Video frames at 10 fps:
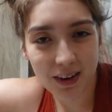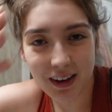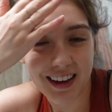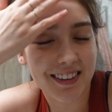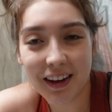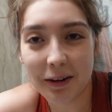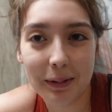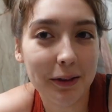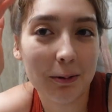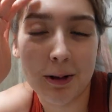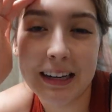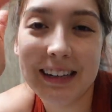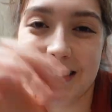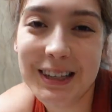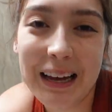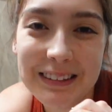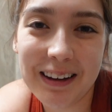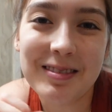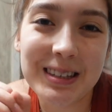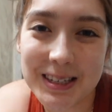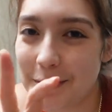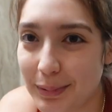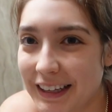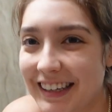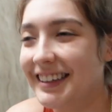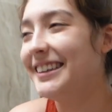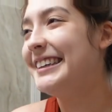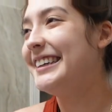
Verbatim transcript: Okay, thought about the word. It's you have to have discipline.